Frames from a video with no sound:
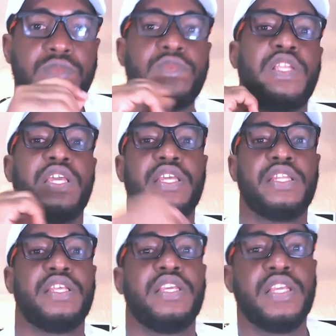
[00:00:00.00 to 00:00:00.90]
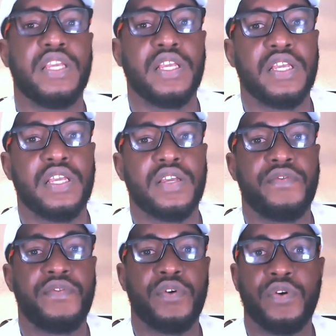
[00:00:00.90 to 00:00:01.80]
Then
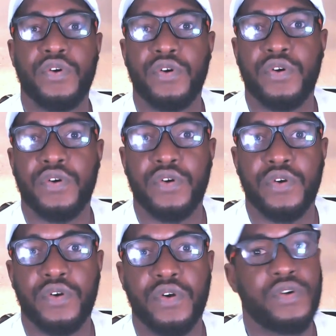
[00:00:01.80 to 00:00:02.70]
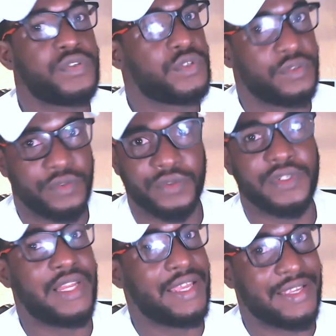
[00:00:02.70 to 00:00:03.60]
for also
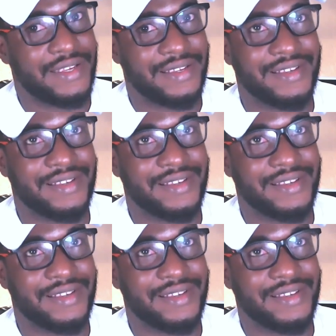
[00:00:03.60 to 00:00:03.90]
like